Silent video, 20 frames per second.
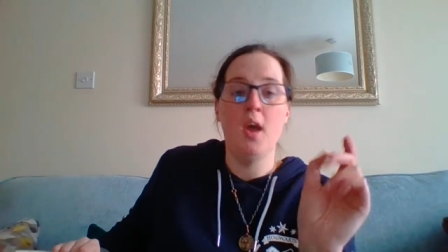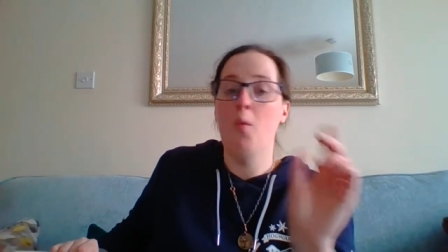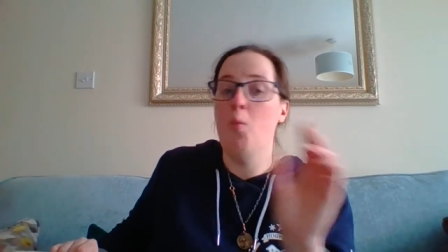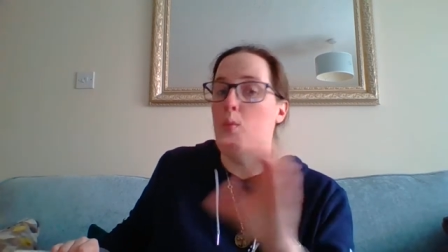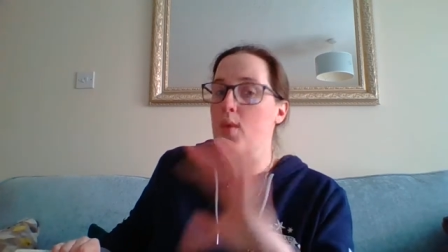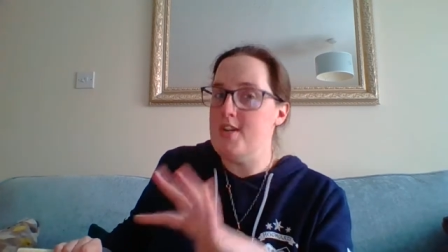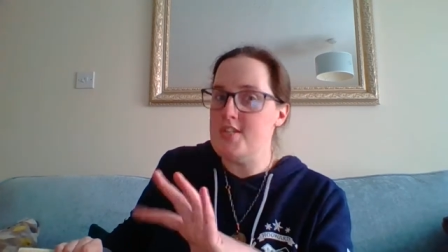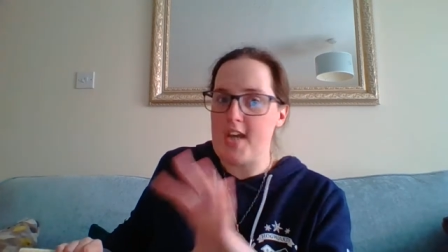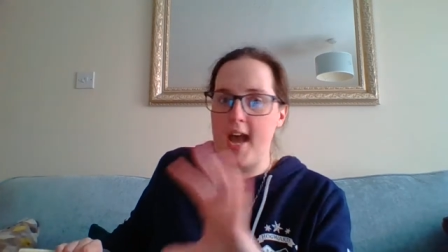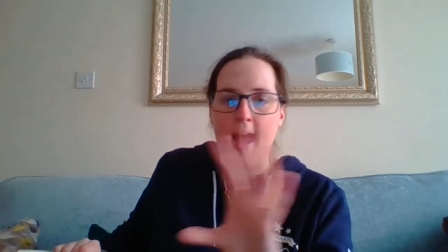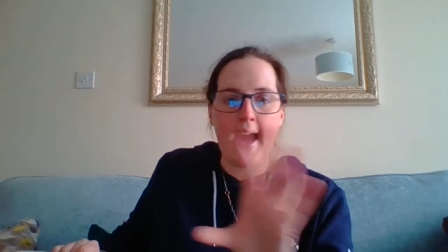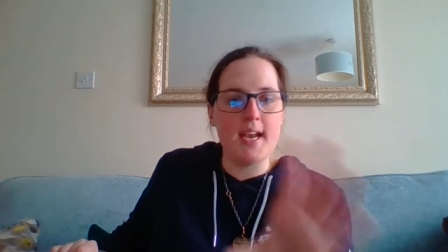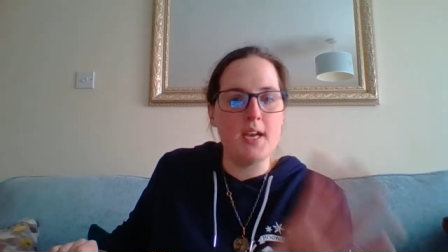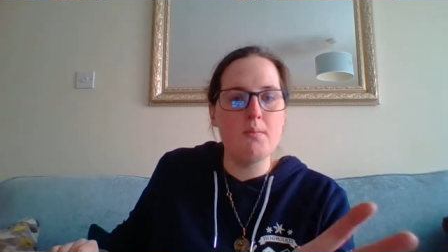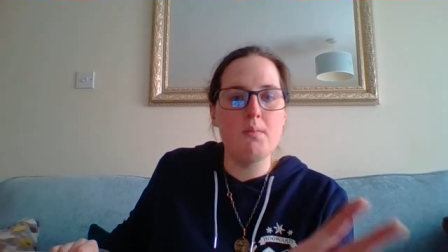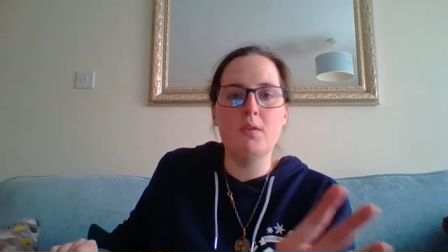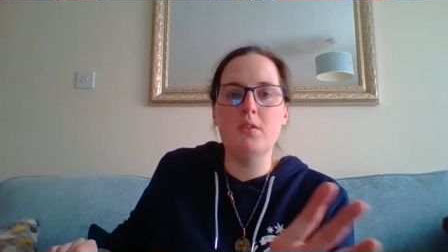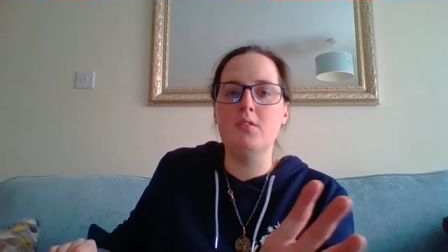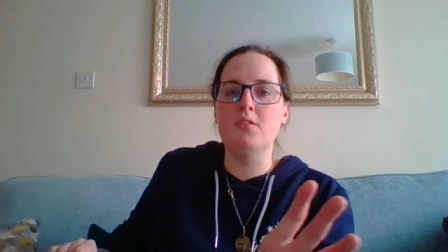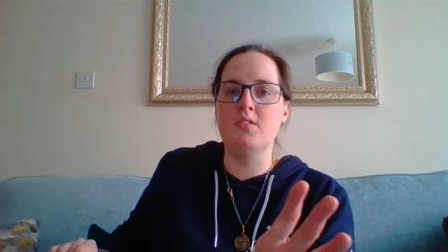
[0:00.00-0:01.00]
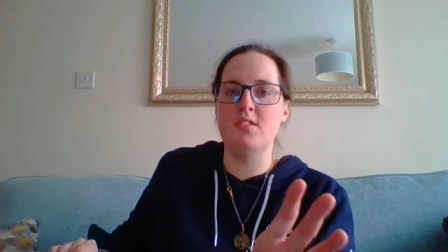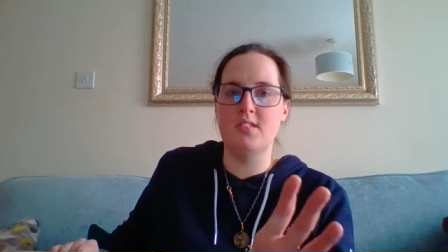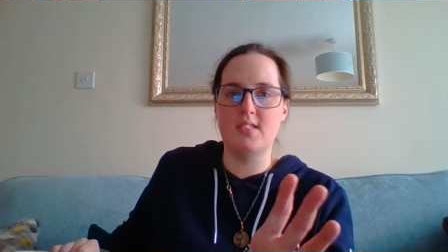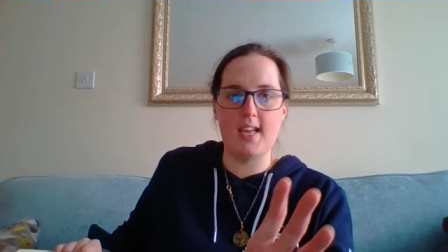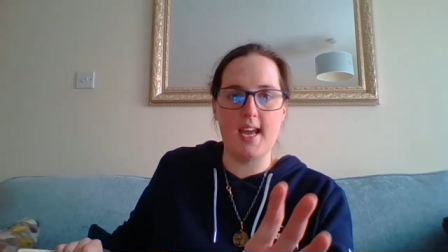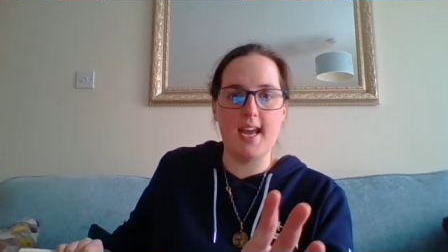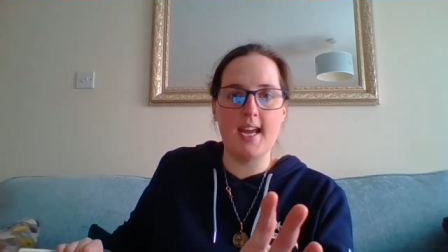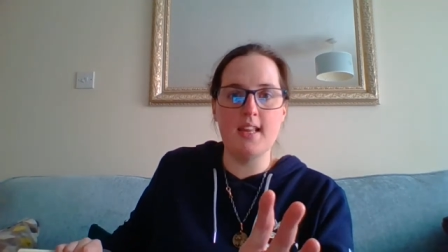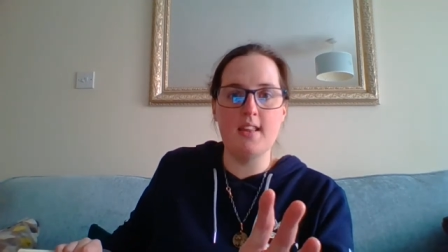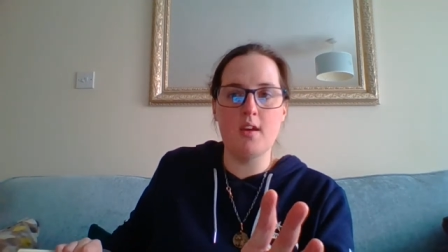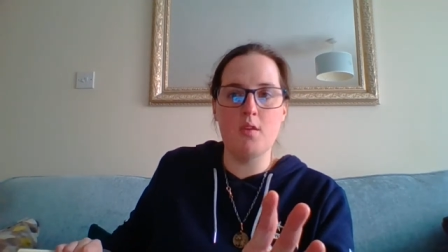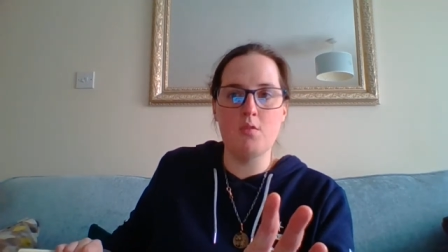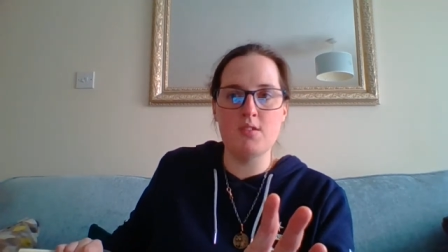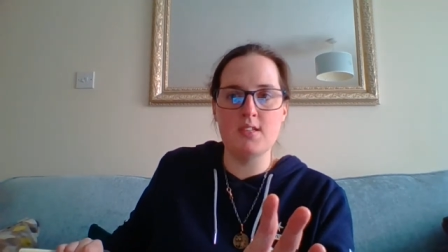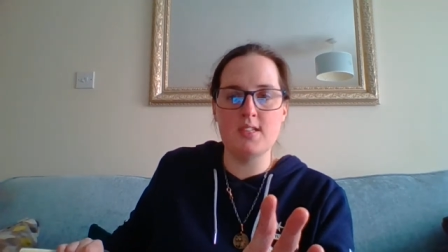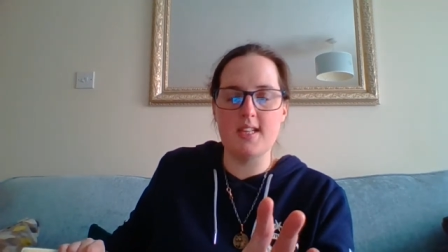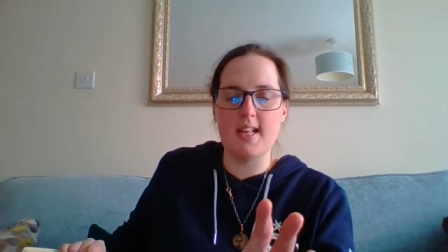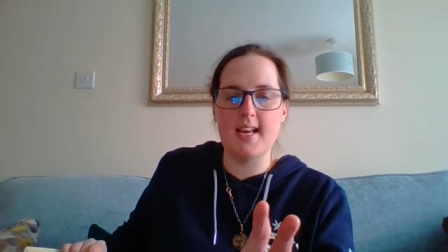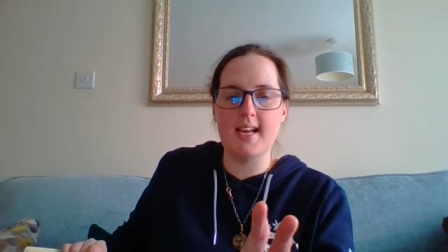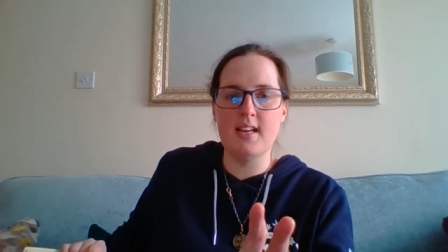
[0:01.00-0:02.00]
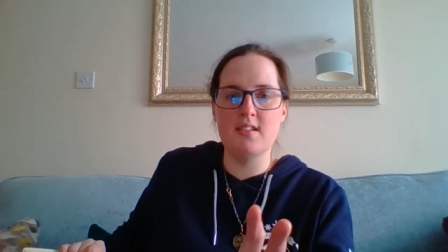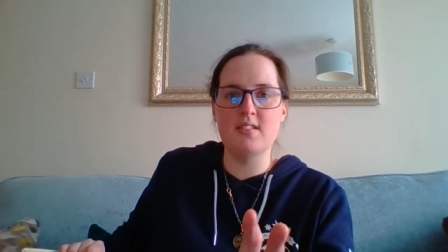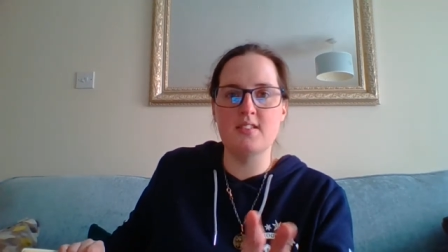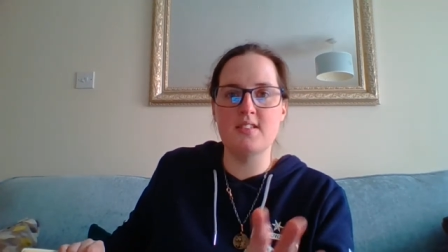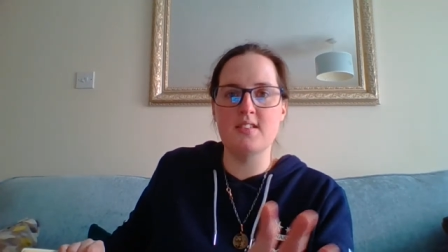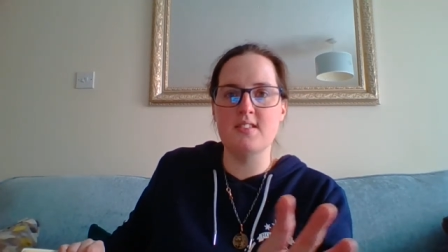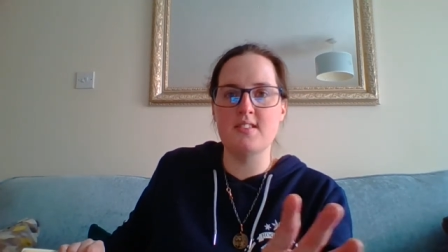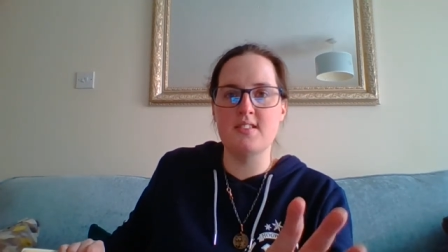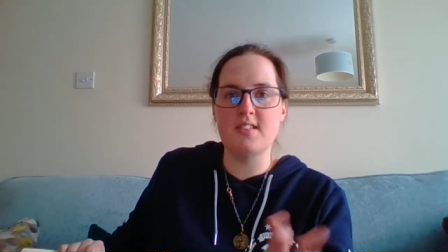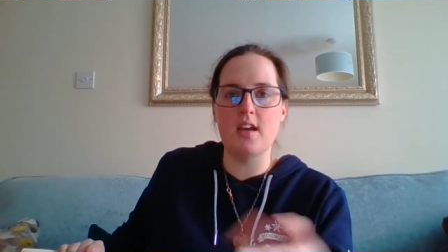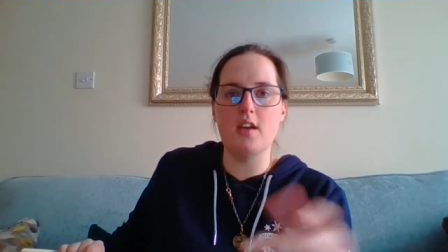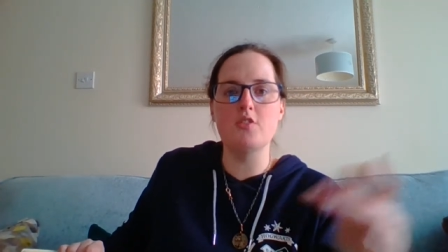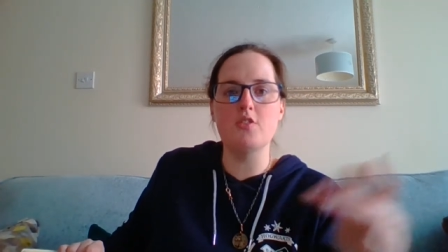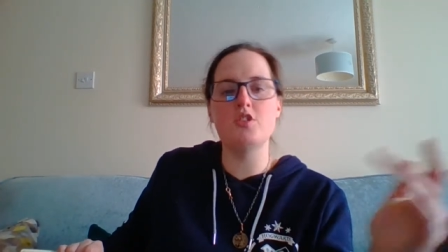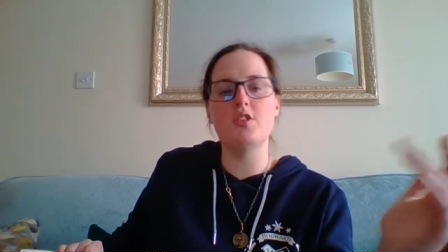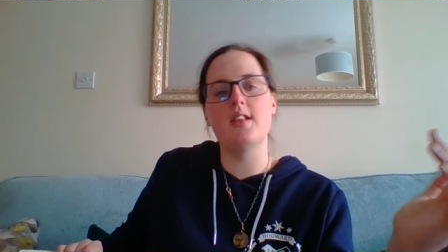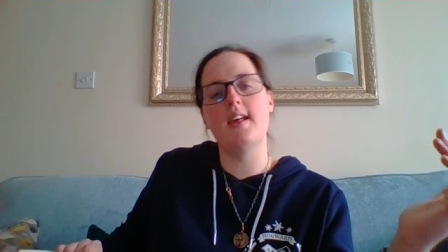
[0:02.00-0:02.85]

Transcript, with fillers: which animals say those things and such.